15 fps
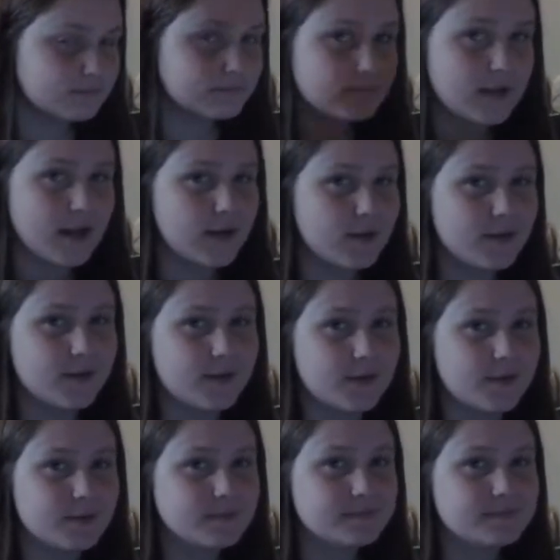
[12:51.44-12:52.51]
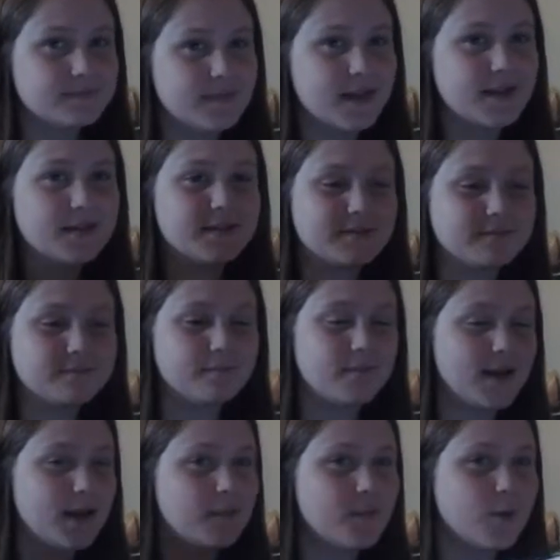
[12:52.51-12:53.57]
I don't know, like
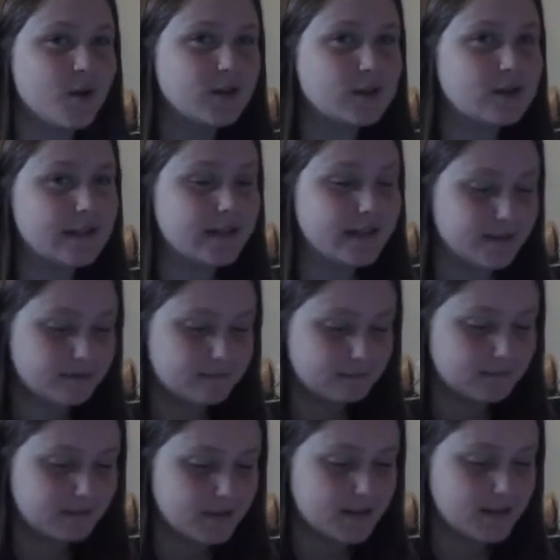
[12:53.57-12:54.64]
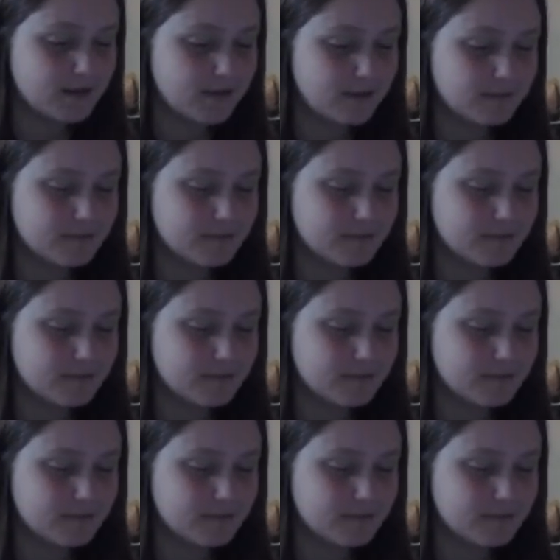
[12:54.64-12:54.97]
being more clean and stuff.